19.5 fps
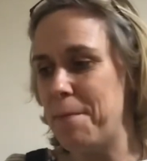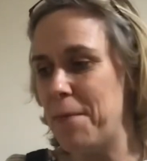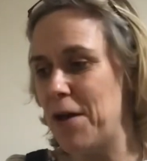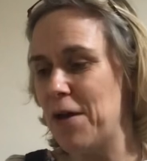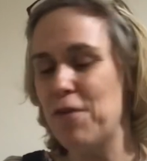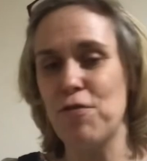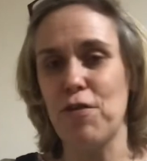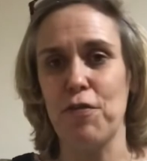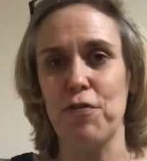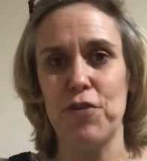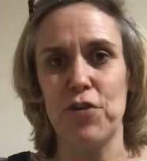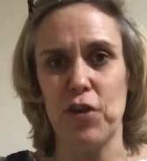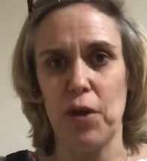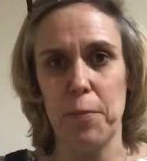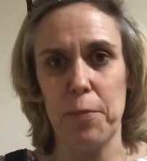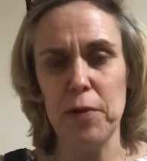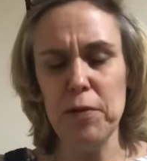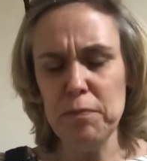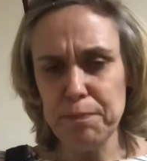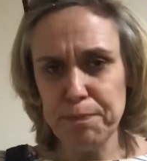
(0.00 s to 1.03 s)
rough and
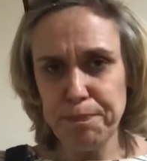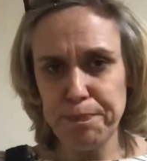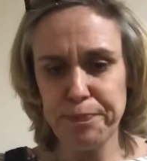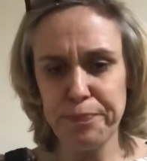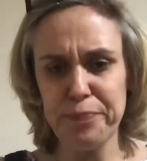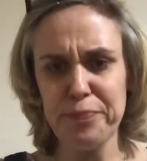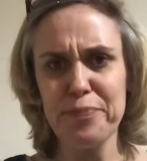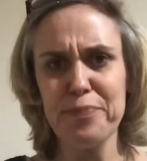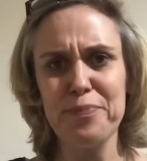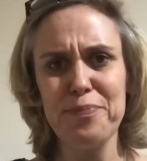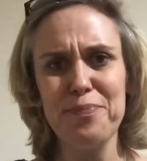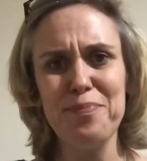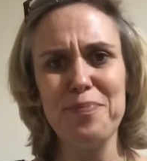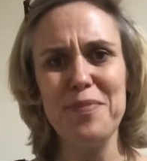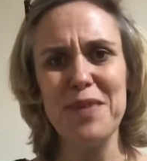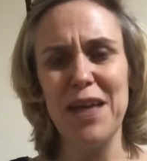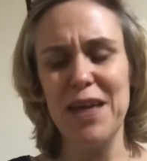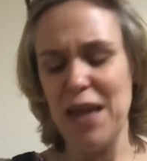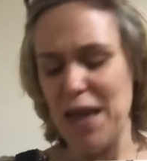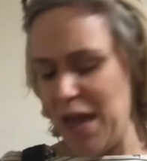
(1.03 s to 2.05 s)
tumble.
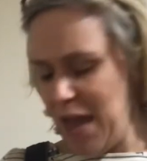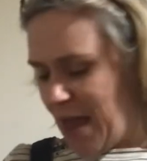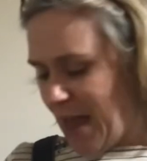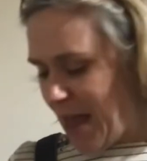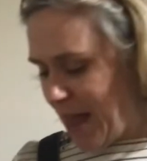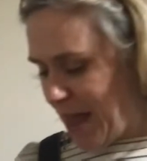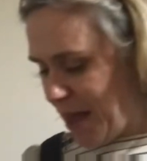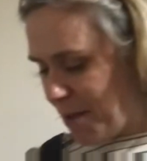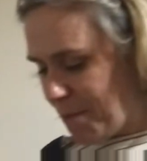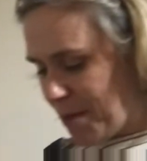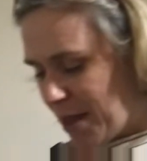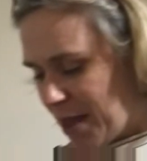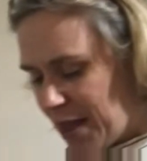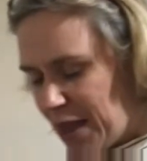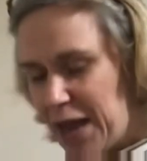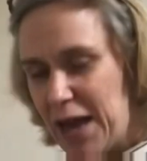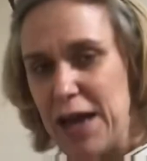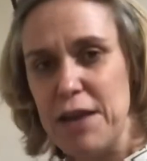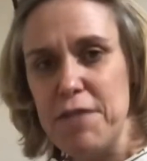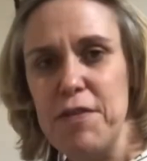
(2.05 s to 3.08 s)
And
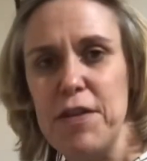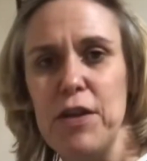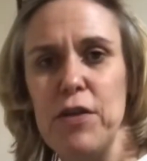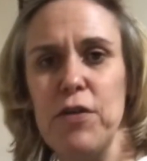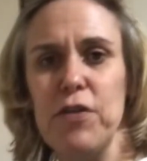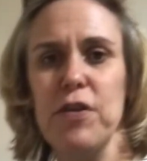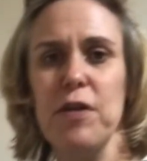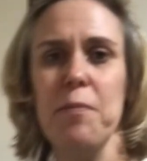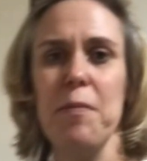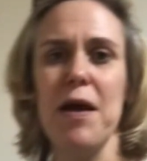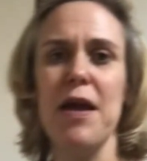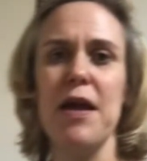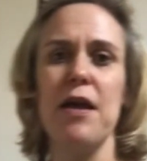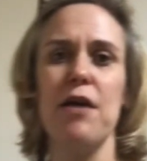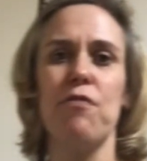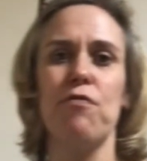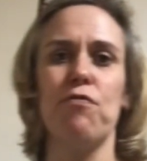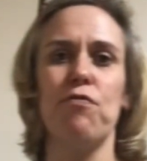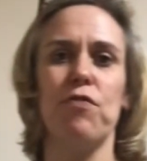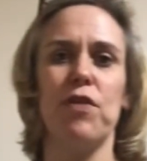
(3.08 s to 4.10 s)
if you looked at my
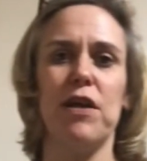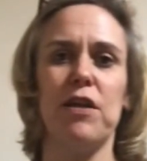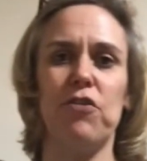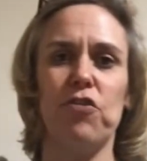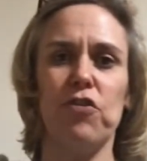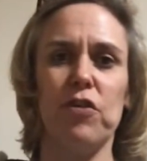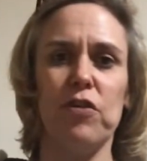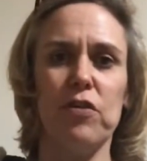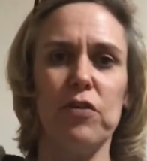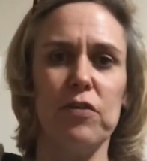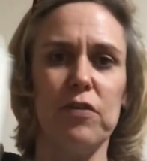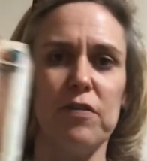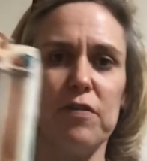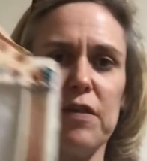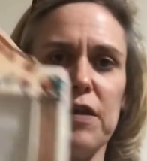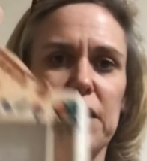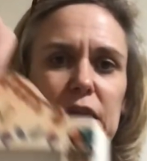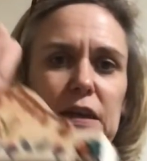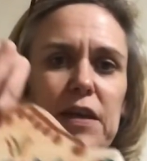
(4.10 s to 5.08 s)
original design